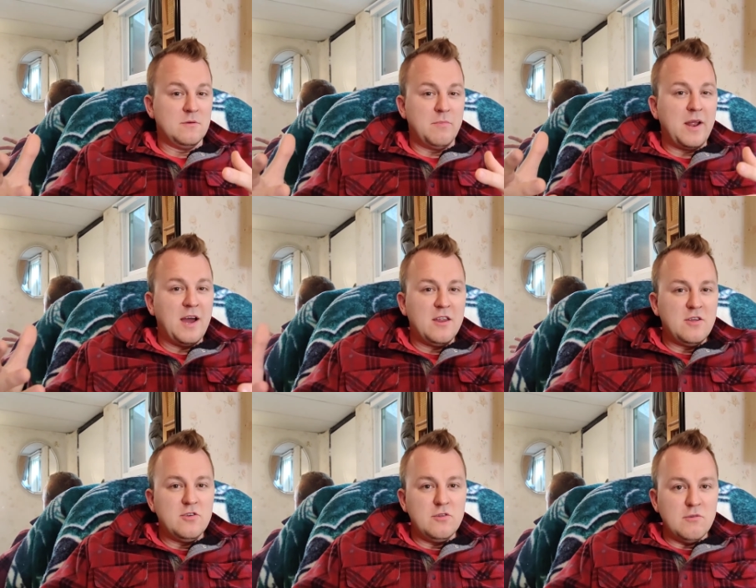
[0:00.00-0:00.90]
But how do
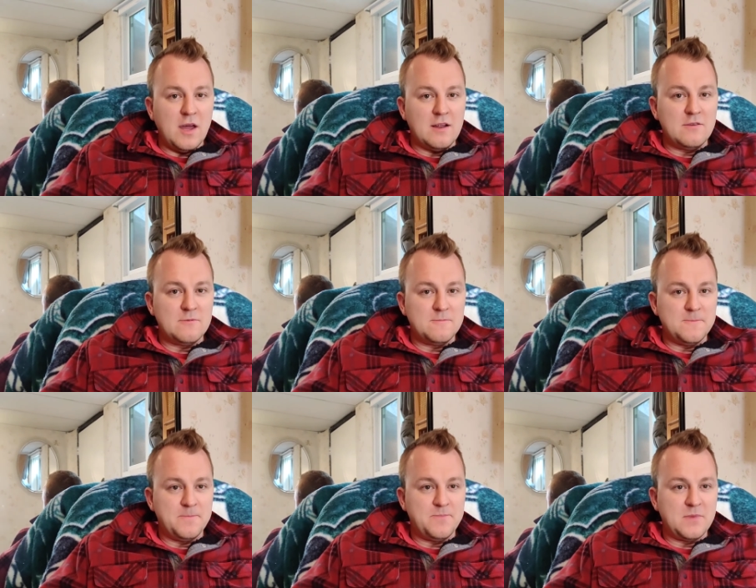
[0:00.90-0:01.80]
you do that?
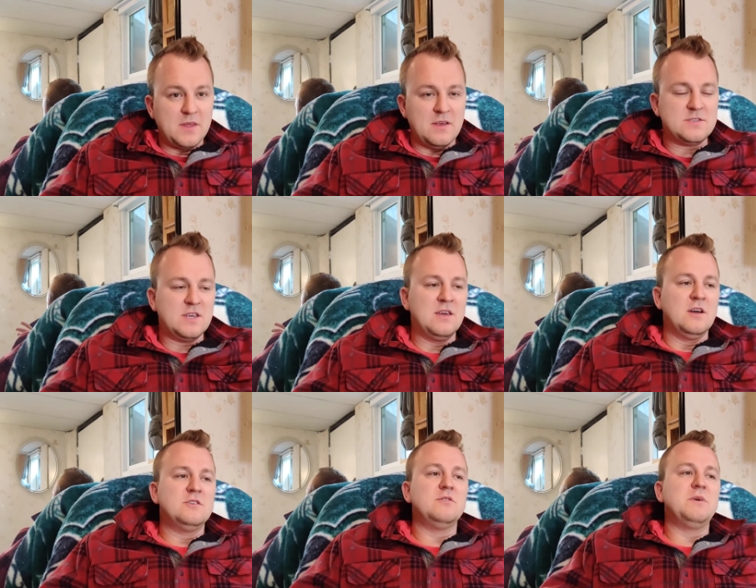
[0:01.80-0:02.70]
You see,
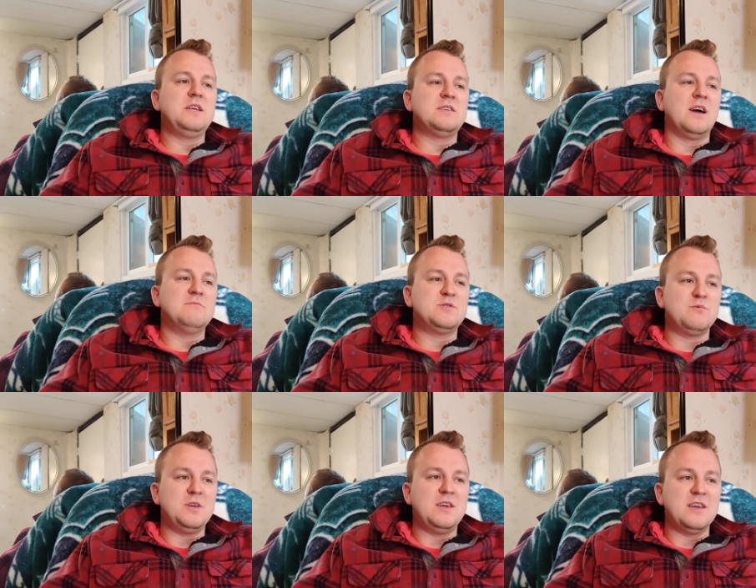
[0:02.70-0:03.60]
too many times
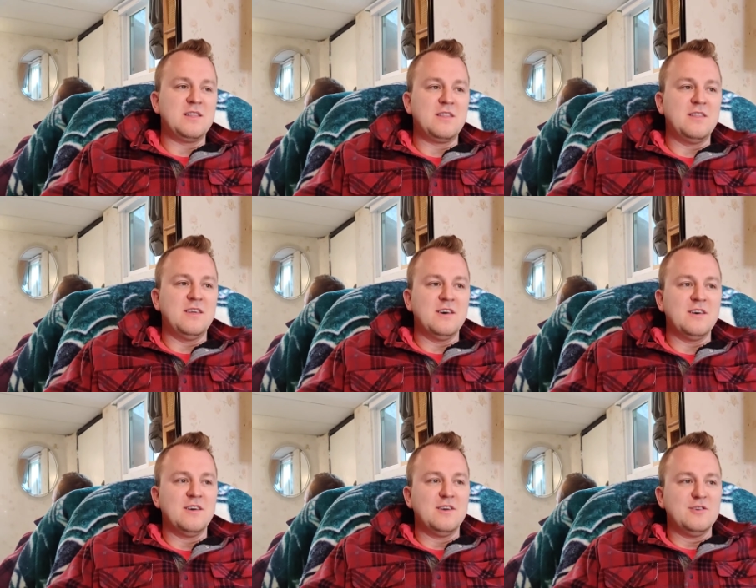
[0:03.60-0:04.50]
we get
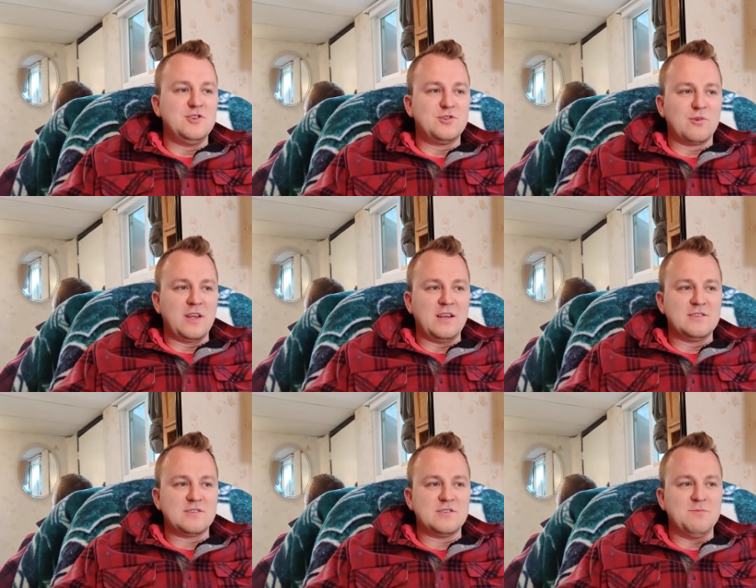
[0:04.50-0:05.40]
the short
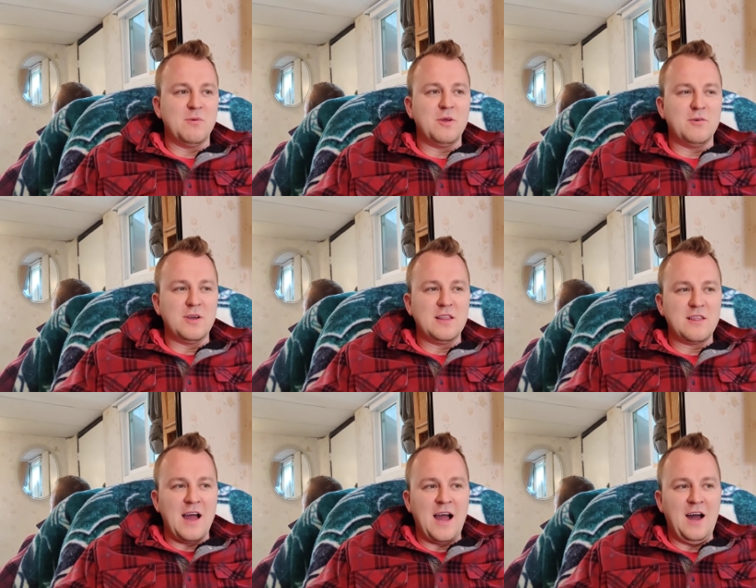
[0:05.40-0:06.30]
answers, but we don't get
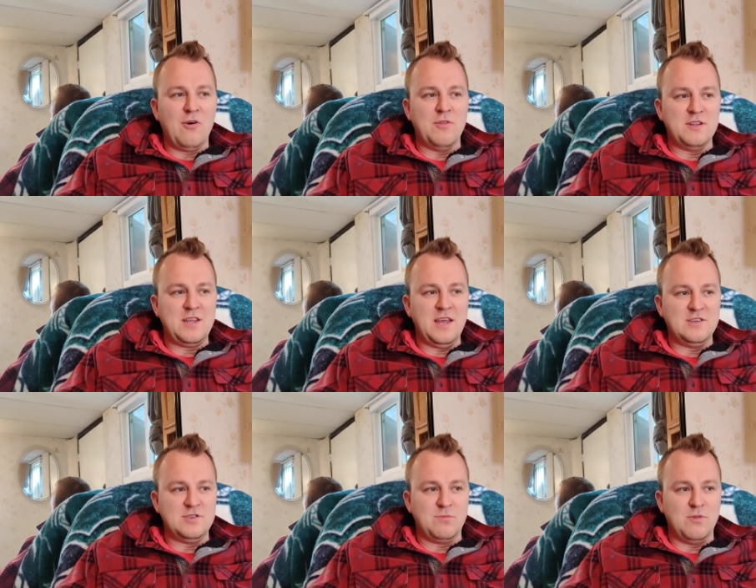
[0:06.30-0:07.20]
the how and the
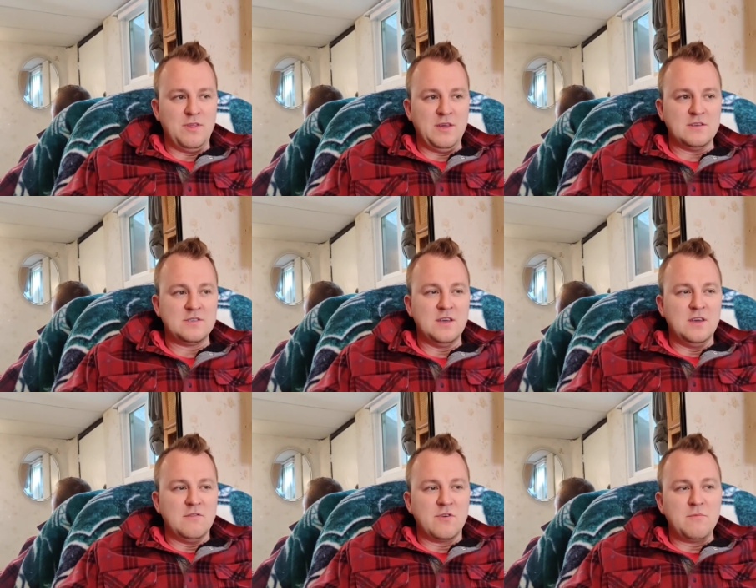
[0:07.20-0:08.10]
tangible things.
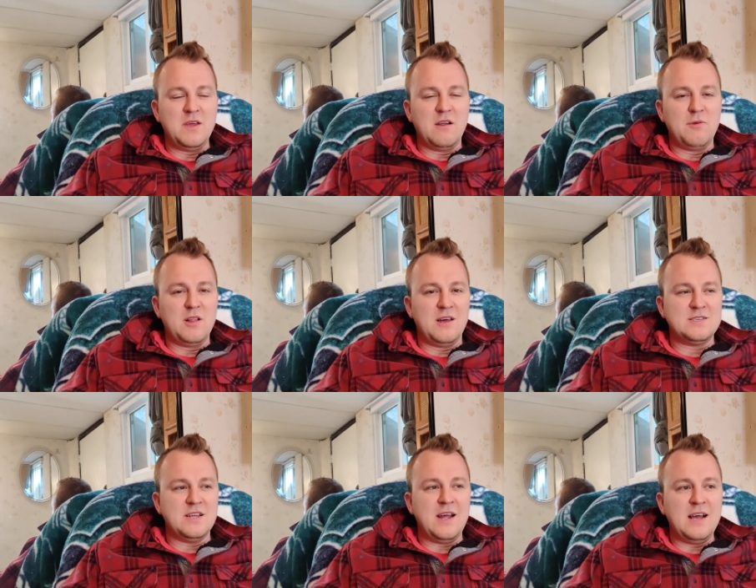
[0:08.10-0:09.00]
For me, I
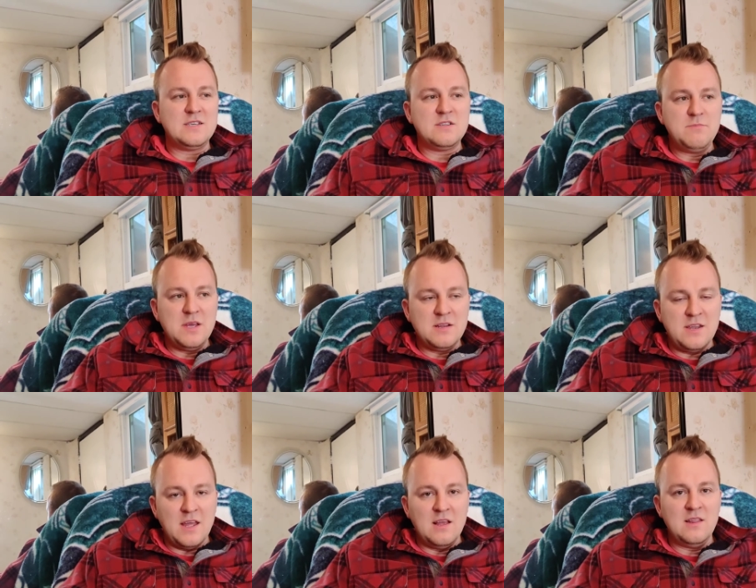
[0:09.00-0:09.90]
realized it has to be a
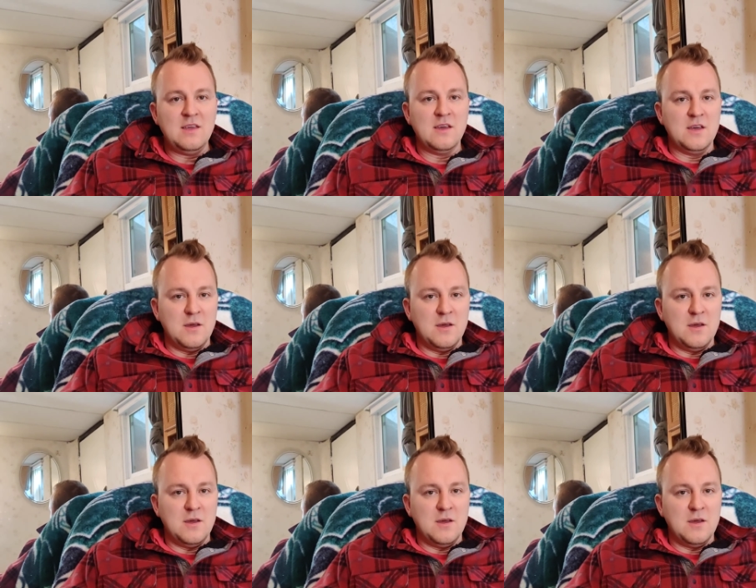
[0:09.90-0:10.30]
daily